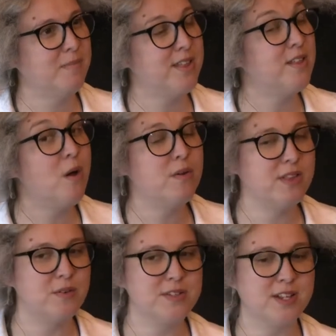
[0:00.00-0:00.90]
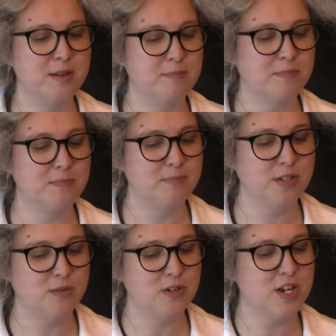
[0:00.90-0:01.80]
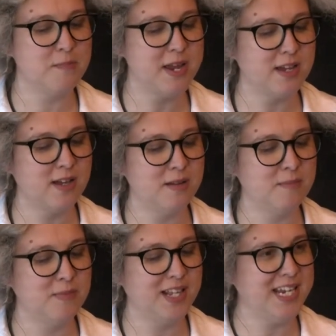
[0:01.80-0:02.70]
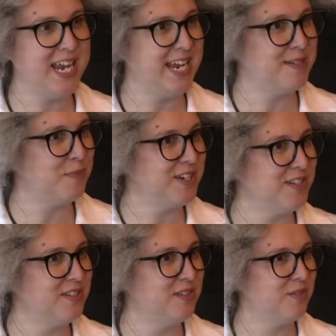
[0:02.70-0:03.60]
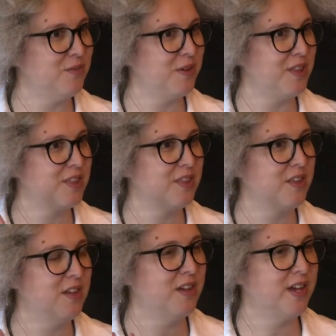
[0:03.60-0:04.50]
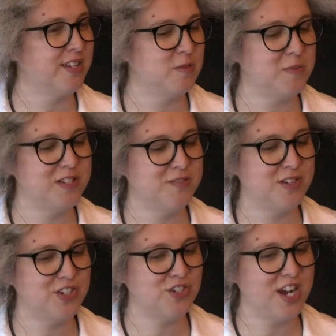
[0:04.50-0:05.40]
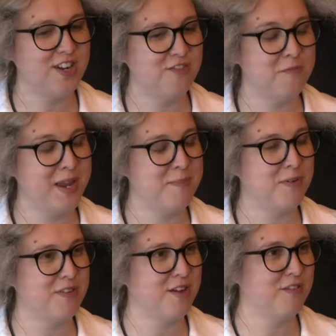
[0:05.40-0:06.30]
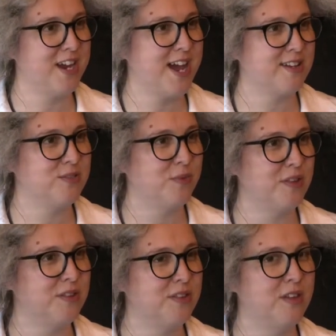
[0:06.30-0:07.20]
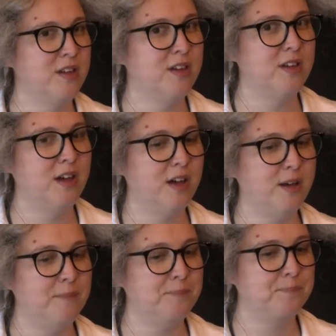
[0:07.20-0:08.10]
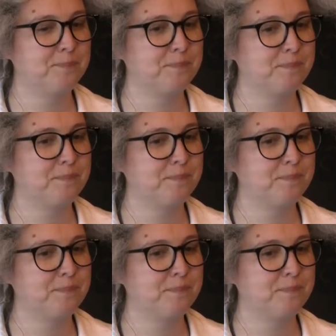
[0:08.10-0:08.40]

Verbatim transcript: and then, oh, and there was a you, could make a bloody handprint with a specific shade of paper that reacts with, um,